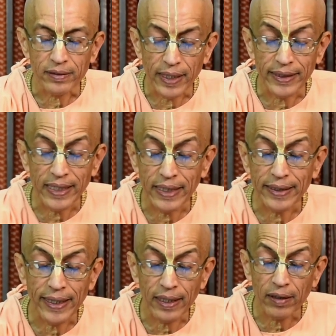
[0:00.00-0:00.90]
saintly
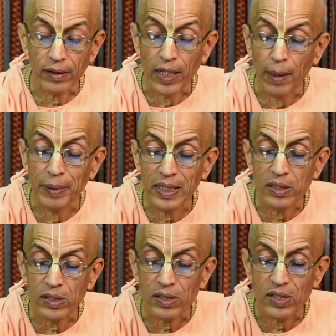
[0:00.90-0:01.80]
King
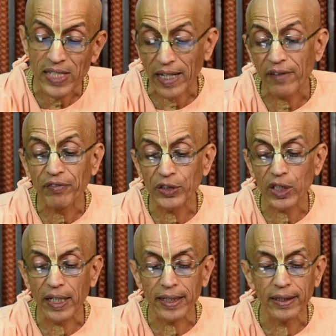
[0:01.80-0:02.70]
Nabhi's
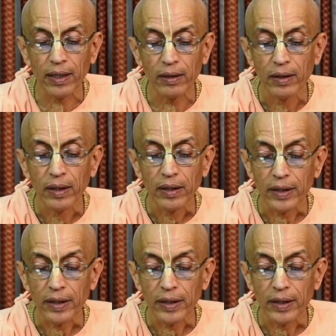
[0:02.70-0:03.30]
sacrificial arena